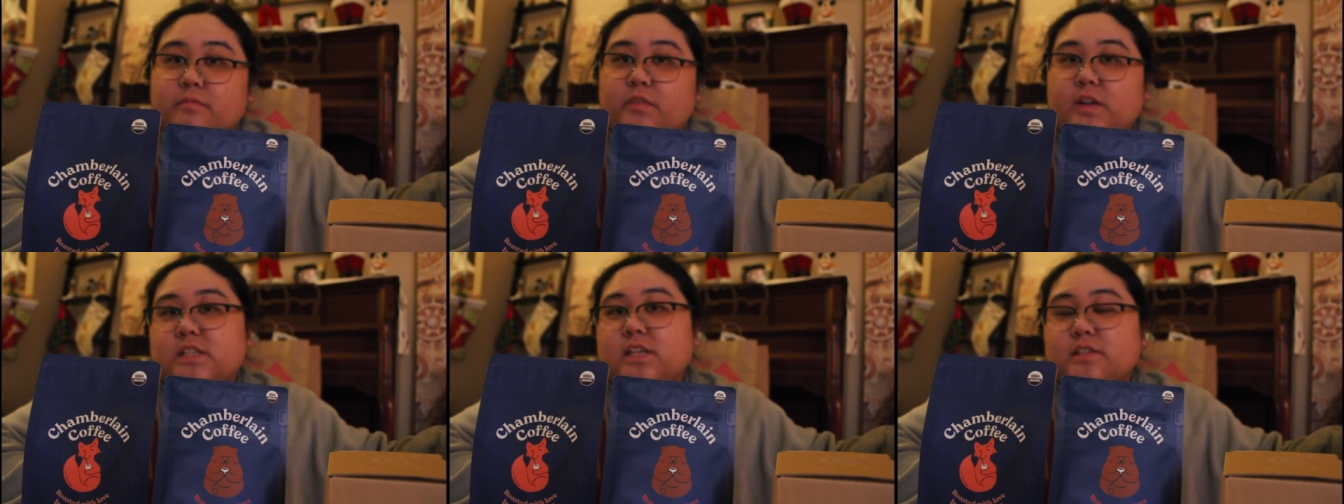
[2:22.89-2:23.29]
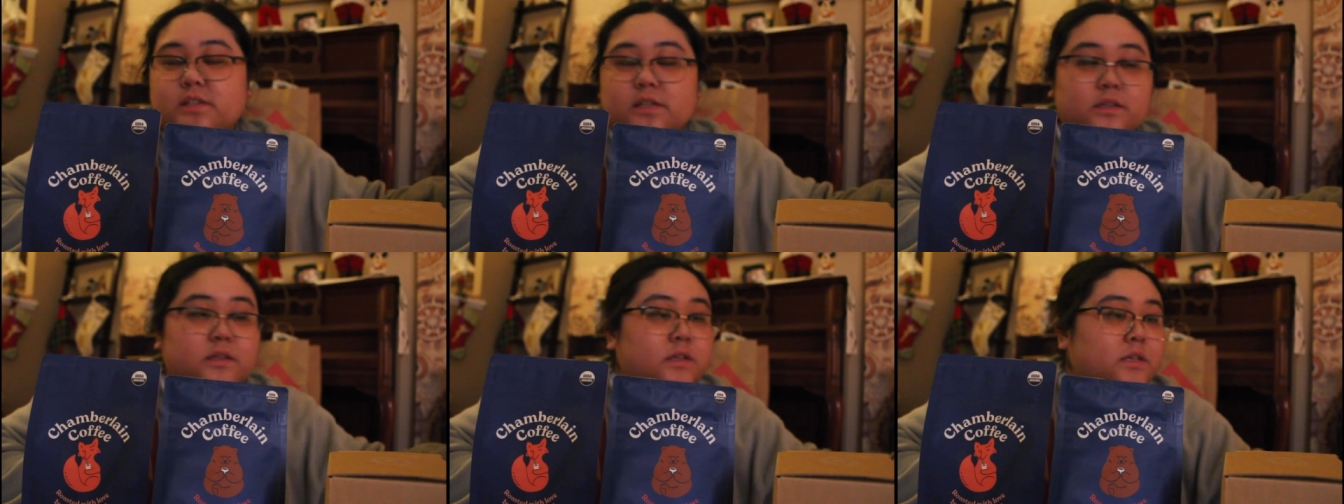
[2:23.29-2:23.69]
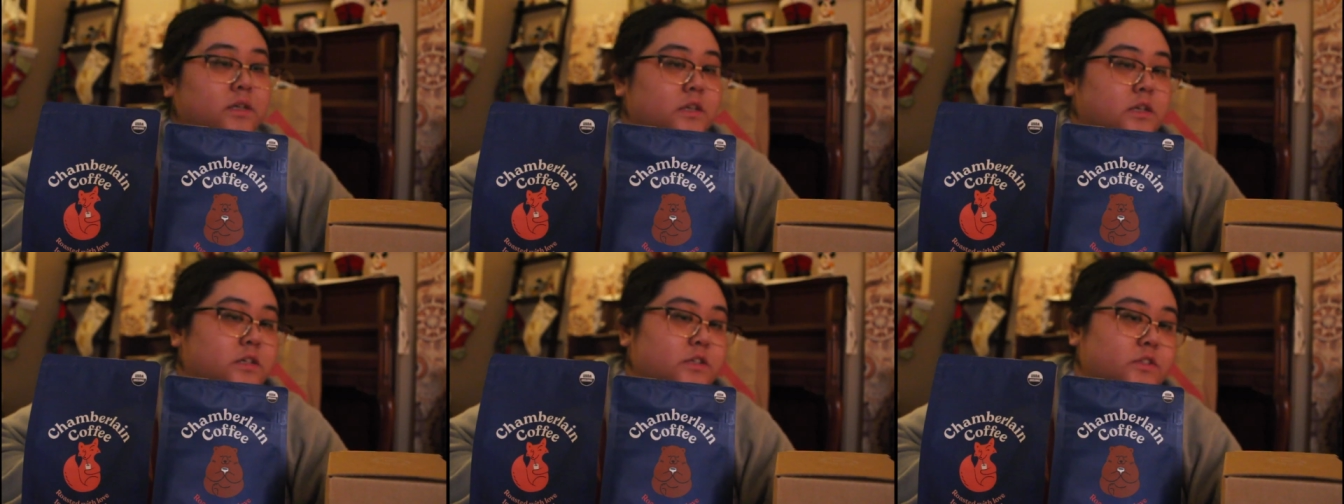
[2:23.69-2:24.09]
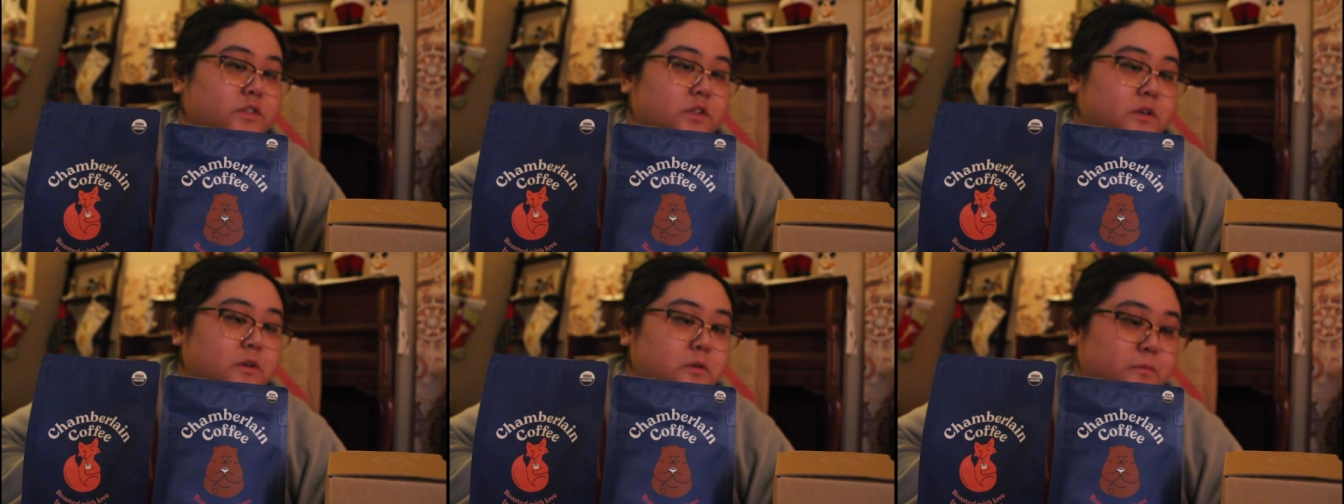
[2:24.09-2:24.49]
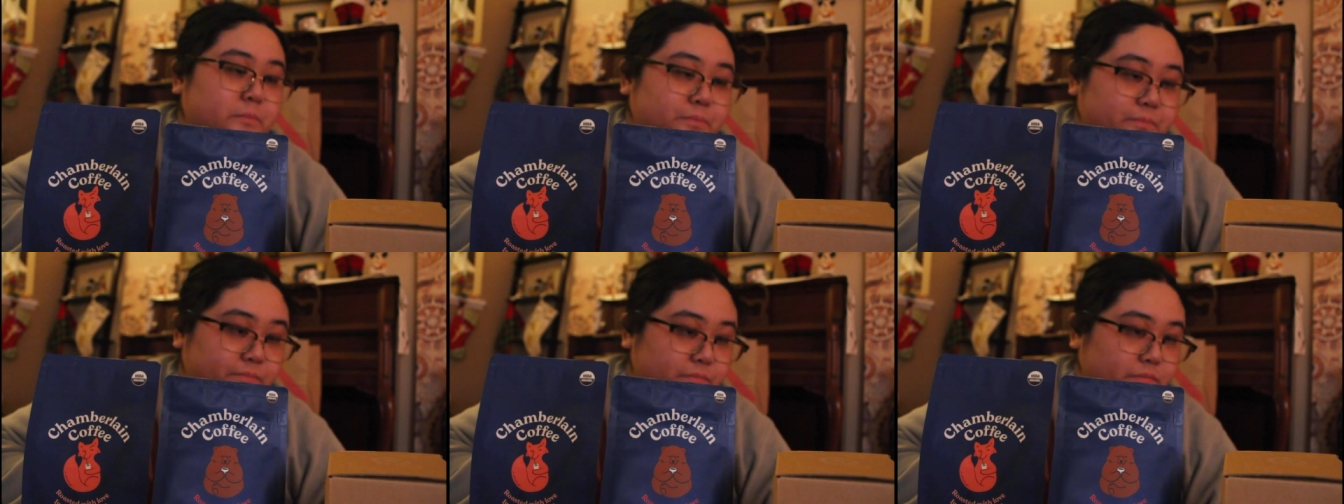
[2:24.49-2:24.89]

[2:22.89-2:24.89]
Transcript: Fantastic. So